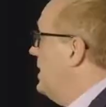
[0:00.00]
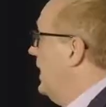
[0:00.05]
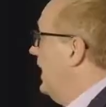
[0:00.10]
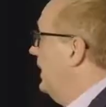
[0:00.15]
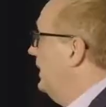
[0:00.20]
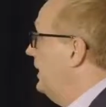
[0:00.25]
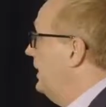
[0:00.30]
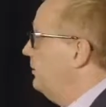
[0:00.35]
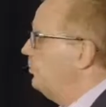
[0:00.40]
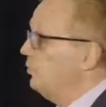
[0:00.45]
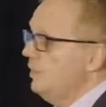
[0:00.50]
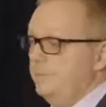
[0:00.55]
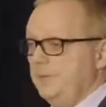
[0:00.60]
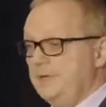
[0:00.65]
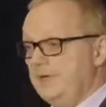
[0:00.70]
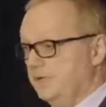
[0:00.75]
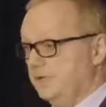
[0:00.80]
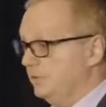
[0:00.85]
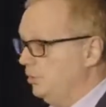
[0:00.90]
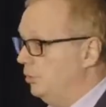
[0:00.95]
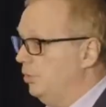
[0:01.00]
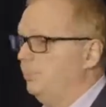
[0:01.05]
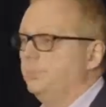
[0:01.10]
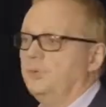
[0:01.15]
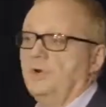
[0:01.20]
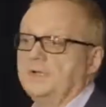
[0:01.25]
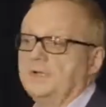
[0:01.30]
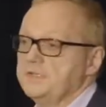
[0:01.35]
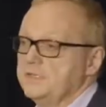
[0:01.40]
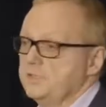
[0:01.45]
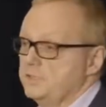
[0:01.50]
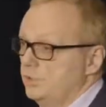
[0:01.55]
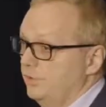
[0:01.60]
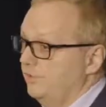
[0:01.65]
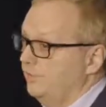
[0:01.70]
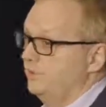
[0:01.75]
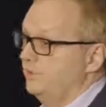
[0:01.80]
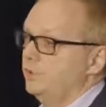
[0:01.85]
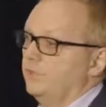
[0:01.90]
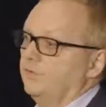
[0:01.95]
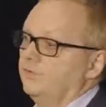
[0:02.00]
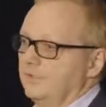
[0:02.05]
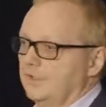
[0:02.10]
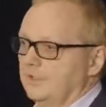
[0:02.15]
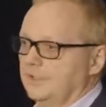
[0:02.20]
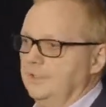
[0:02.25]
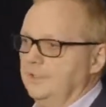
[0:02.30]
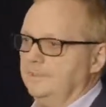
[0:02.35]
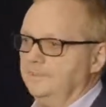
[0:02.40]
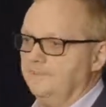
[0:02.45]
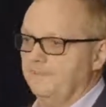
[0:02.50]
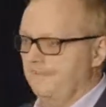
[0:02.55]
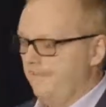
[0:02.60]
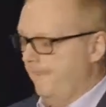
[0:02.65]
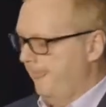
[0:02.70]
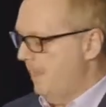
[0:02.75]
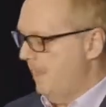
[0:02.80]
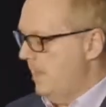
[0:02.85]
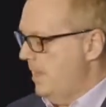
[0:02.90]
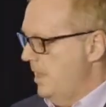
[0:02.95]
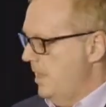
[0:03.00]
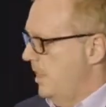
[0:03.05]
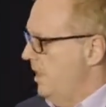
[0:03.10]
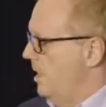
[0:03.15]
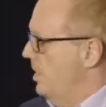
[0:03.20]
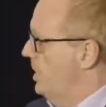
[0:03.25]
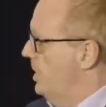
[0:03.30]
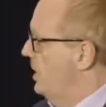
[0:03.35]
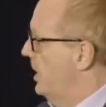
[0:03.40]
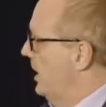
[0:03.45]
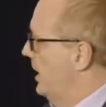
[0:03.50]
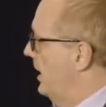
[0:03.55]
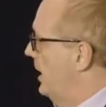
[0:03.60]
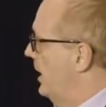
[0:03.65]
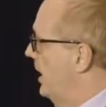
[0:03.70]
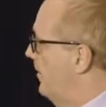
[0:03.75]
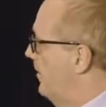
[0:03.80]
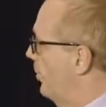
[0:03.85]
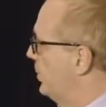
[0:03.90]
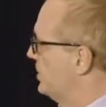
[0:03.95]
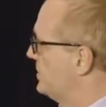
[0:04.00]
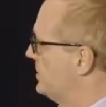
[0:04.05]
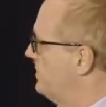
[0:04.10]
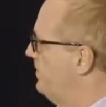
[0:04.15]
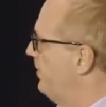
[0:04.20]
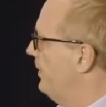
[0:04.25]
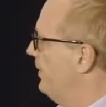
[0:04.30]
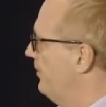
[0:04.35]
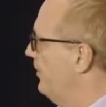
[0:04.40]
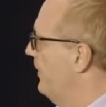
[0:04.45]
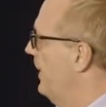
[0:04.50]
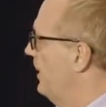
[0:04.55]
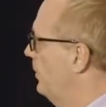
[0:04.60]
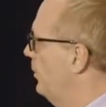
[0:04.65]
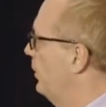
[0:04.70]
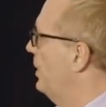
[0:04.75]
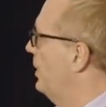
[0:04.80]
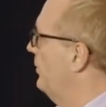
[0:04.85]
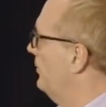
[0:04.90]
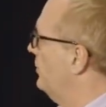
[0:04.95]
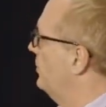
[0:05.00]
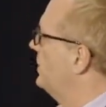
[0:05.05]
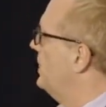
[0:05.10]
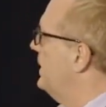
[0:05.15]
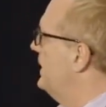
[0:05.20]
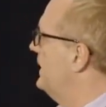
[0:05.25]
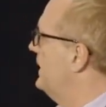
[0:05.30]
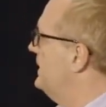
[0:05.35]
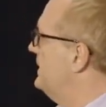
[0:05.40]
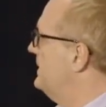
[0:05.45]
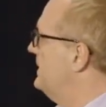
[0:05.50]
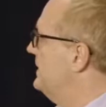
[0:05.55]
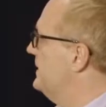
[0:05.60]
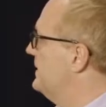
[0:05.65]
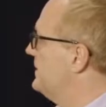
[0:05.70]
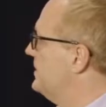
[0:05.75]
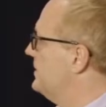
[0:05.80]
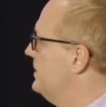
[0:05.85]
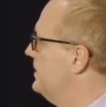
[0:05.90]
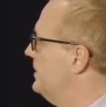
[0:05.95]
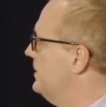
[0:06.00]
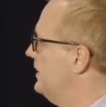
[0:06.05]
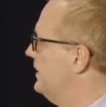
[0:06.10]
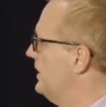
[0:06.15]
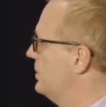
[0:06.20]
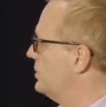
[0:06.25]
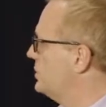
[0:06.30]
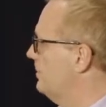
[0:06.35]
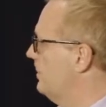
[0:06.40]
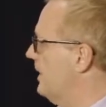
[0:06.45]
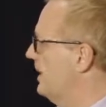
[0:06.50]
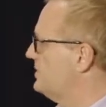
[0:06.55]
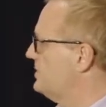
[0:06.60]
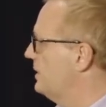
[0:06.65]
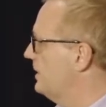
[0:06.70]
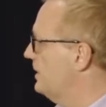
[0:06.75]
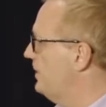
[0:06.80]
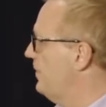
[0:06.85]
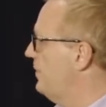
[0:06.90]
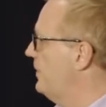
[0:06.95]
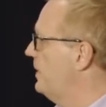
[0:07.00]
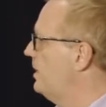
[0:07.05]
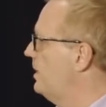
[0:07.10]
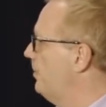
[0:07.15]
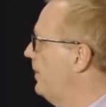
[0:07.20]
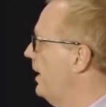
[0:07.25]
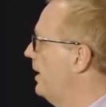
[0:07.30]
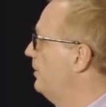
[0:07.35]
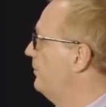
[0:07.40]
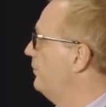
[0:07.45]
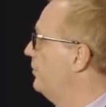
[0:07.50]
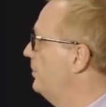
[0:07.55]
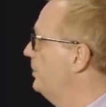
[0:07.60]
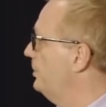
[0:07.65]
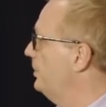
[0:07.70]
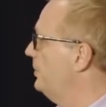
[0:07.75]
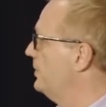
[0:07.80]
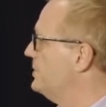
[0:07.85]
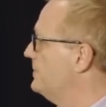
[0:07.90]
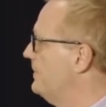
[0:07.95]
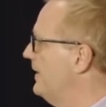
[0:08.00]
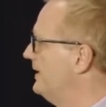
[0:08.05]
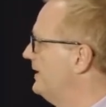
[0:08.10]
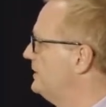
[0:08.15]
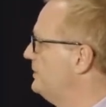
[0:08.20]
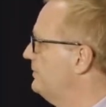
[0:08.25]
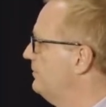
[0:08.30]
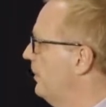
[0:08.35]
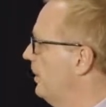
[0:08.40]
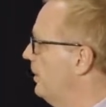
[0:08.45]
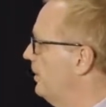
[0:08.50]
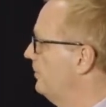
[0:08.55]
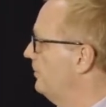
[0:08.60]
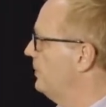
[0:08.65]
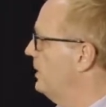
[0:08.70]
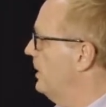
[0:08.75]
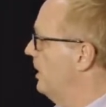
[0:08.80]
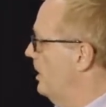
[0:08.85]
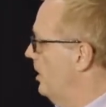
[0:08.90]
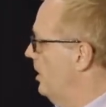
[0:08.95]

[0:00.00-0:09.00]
and then repeating the whole process over and over again. A more simplified way of looking at this is to basically think about it from the perspective of